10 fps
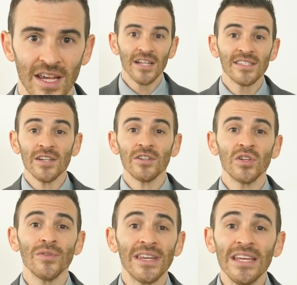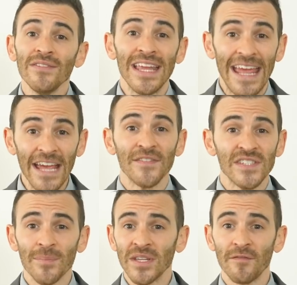Consider too that even if
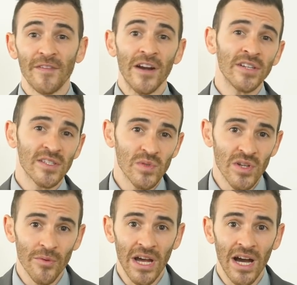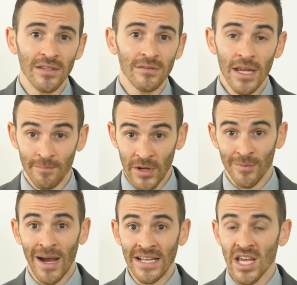something nefarious was going on, and bear
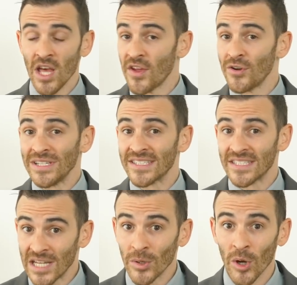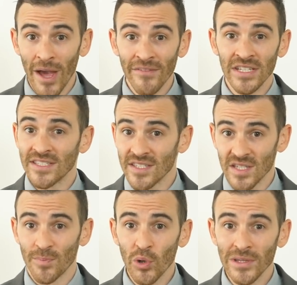in mind there is zero evidence to
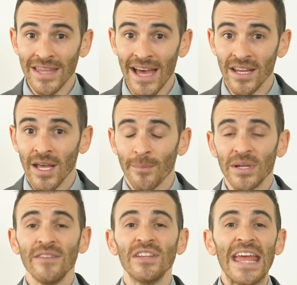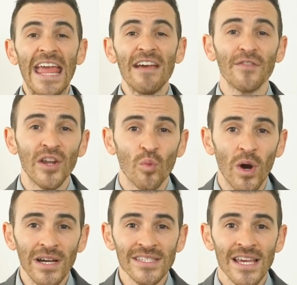support that, but even if there
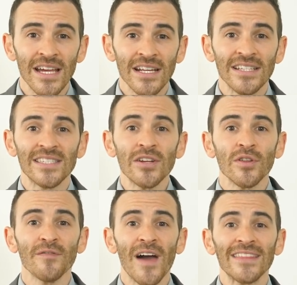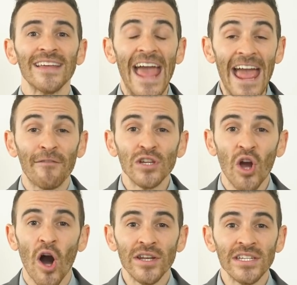was, consider the fact that every
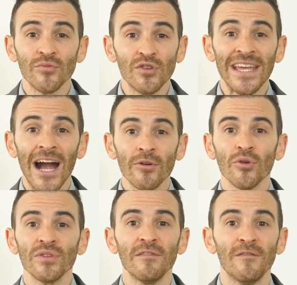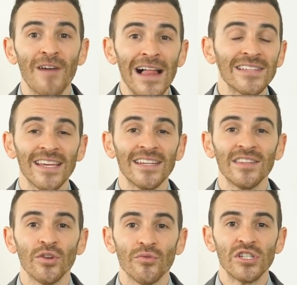audit and recount only validated
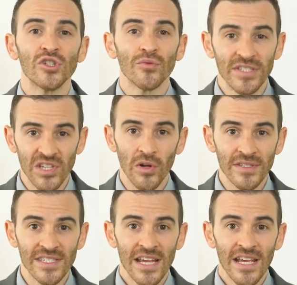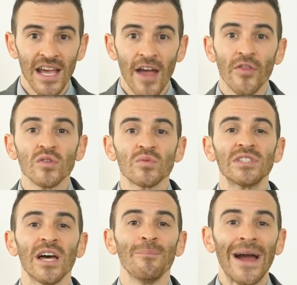the original results, and those were
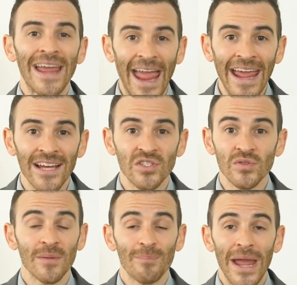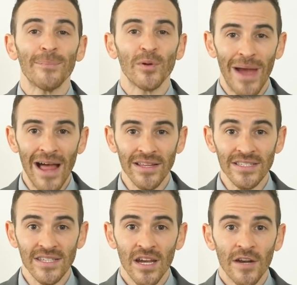done by hand using paper
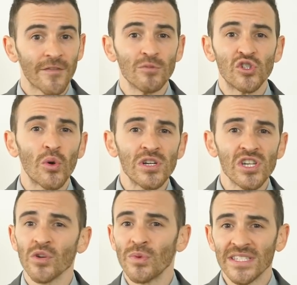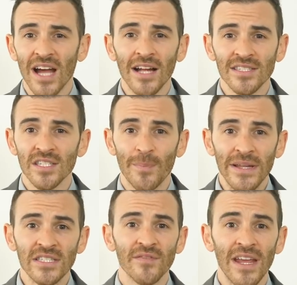ballots. From Georgia to Wisconsin to
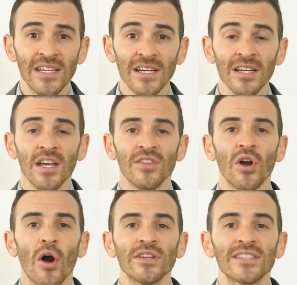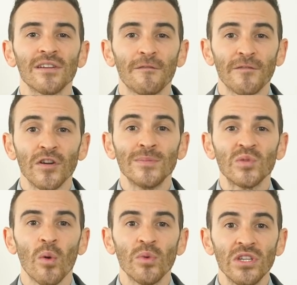Pennsylvania, the audits confirmed
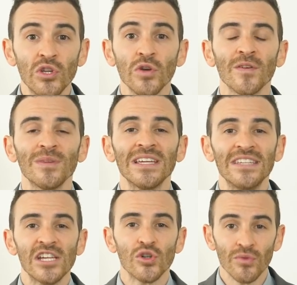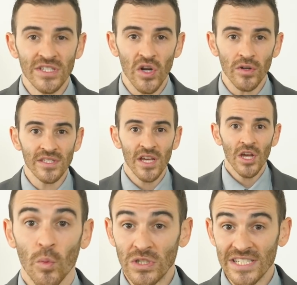what we knew from the initial results,
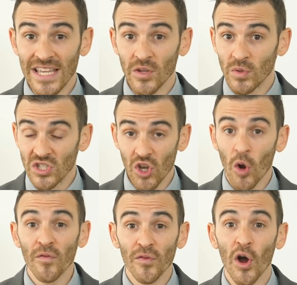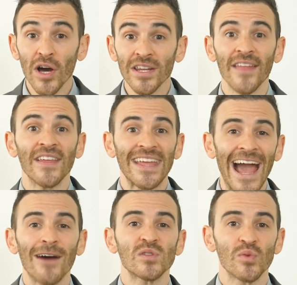which is that there was no fraud and the
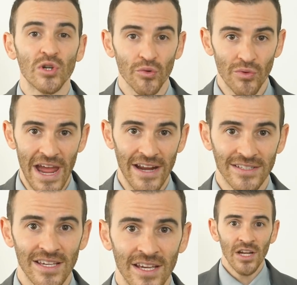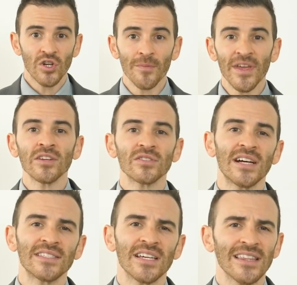counts were correct. Trump then goes
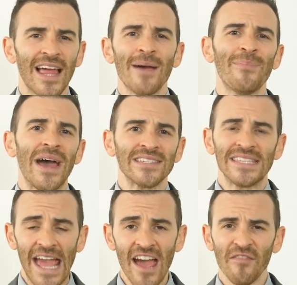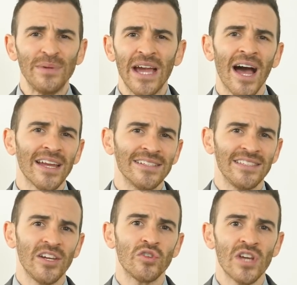on to lambast the FBI and
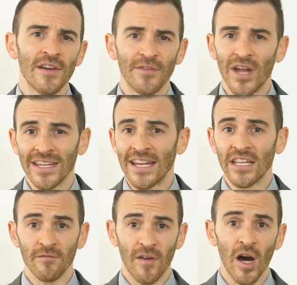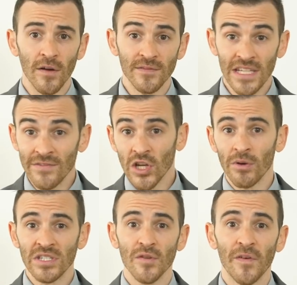DOJ for not getting involved, even
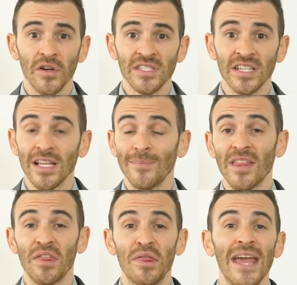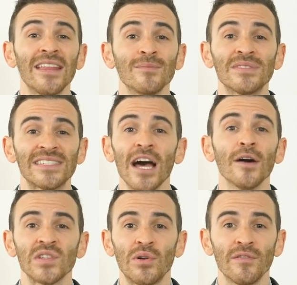going so far as to claim that they
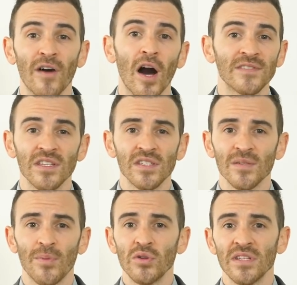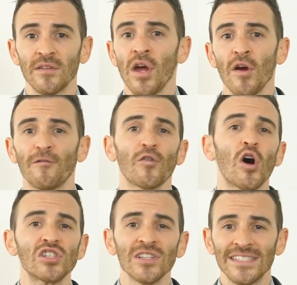themselves are involved in the supposed
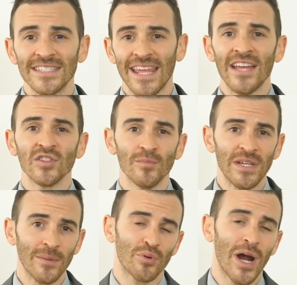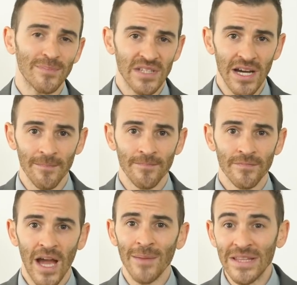fraudulent scandal being propped up.
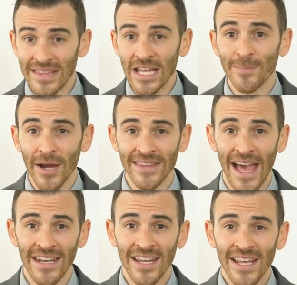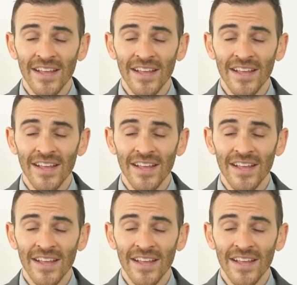I mean, think about that.